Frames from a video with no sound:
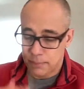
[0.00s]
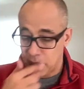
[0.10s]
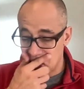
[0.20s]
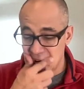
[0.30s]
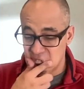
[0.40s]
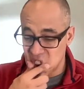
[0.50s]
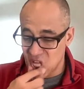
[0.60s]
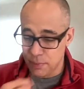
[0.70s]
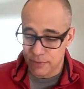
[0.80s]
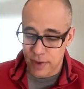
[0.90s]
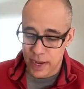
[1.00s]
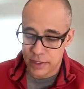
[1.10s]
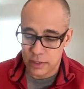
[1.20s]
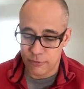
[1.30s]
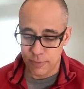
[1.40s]
but it does not
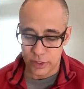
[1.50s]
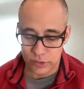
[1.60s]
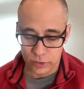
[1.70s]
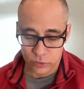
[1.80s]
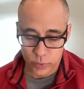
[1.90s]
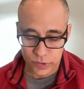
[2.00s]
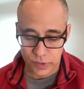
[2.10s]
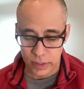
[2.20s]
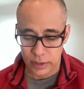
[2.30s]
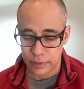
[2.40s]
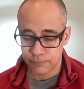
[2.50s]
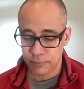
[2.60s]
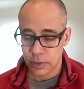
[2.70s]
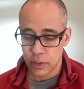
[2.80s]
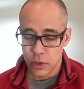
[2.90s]
provide information on twisting,
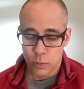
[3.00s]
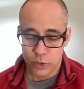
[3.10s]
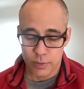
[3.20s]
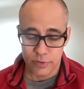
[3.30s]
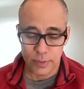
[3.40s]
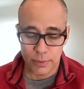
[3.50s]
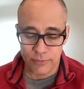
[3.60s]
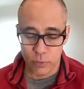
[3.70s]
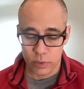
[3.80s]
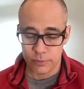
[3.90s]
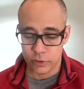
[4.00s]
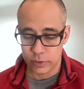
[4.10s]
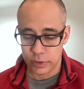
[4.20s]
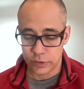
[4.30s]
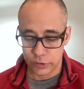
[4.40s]
which must be performed
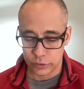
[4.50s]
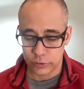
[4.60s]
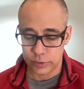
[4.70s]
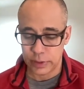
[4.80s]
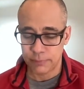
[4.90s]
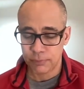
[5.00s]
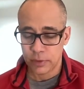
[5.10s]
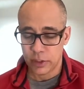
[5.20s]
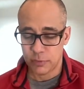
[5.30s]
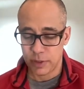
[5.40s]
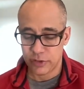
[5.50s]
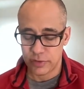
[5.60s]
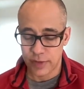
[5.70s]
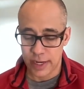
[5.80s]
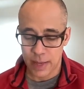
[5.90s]
during surgery, especially
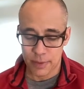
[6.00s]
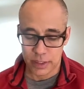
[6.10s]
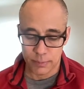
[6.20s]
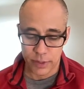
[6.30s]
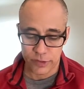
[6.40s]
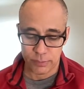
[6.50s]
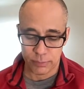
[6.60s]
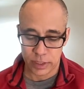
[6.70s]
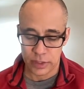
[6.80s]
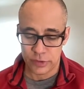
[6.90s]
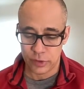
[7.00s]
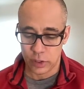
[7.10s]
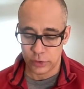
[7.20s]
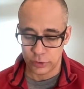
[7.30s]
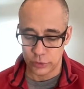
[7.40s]
if dynamic compression plates
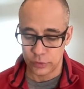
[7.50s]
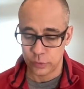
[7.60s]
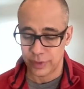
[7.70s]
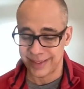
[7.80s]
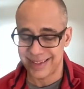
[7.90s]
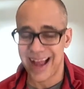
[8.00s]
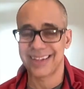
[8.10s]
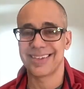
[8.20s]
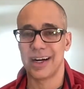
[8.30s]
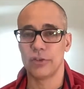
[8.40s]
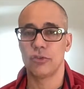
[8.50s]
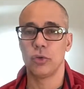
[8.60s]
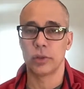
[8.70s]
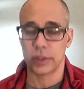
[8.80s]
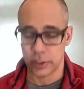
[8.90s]
are used, where exact
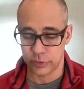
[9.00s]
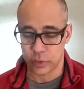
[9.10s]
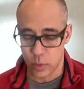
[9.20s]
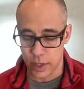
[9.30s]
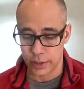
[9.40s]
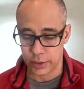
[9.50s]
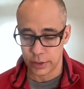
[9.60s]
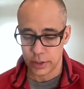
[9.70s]
contouring is required.